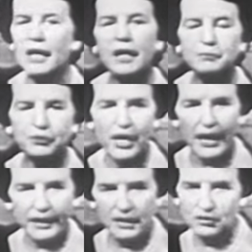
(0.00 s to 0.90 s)
help
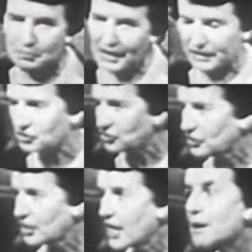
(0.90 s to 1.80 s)
Jack as much.
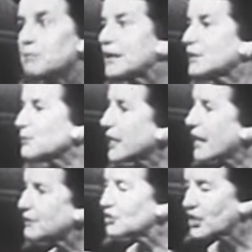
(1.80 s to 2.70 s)
But we
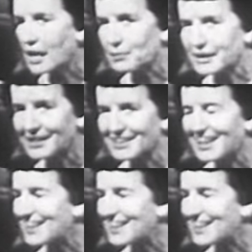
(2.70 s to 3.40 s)
have a charming